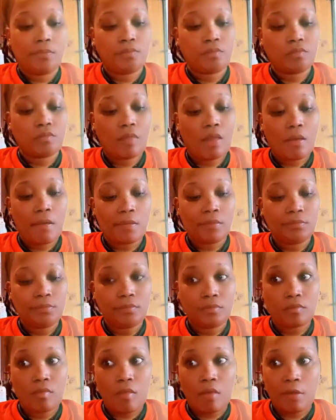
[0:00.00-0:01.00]
I'm
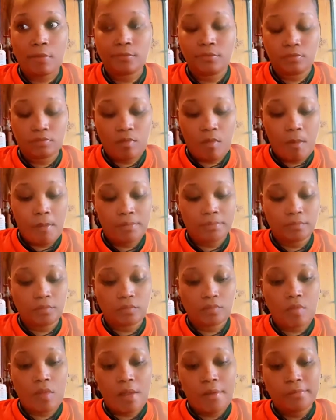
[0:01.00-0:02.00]
paying
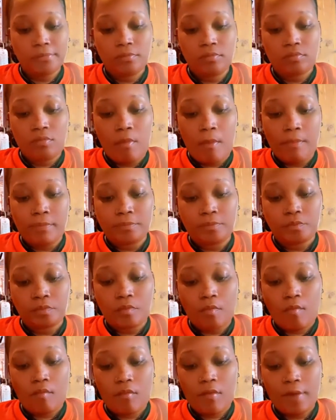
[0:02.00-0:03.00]
very close attention.
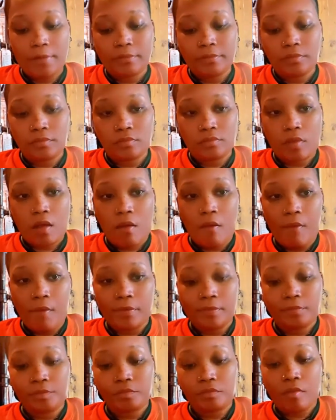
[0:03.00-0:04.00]
But
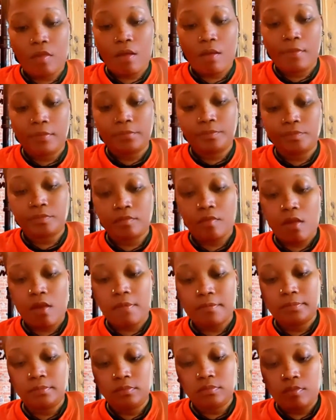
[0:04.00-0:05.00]
yeah, that's just
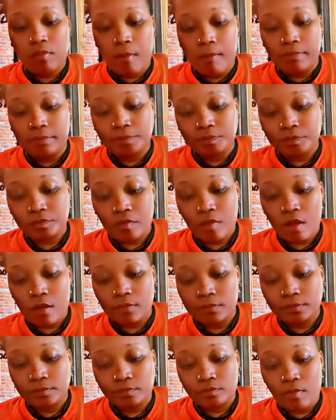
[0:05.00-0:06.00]
me giving a
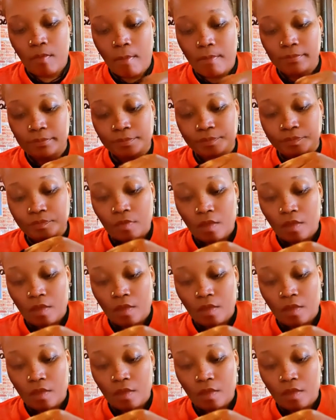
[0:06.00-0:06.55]
bombastic side eye.